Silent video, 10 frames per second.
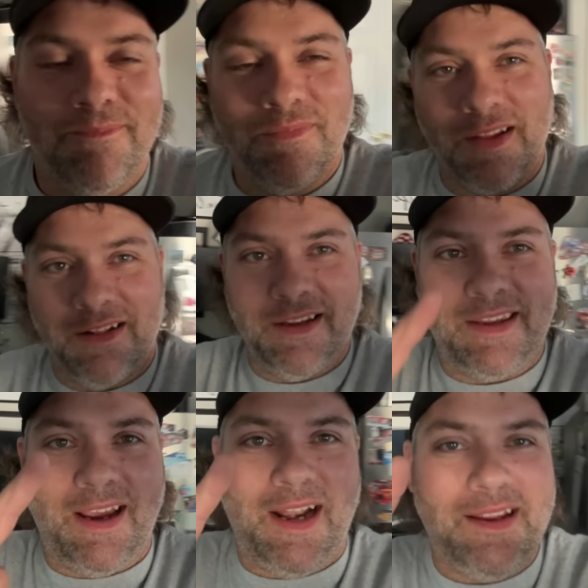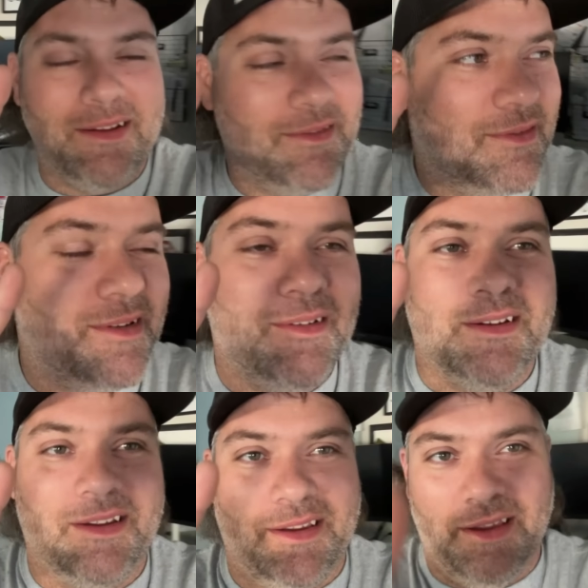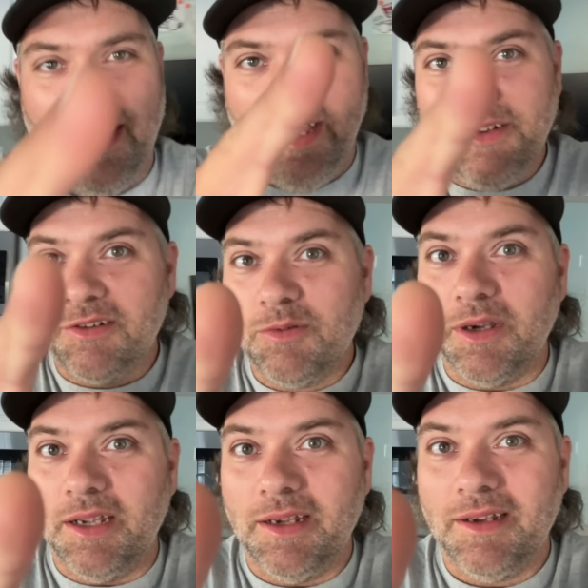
Clinton County, heading your way.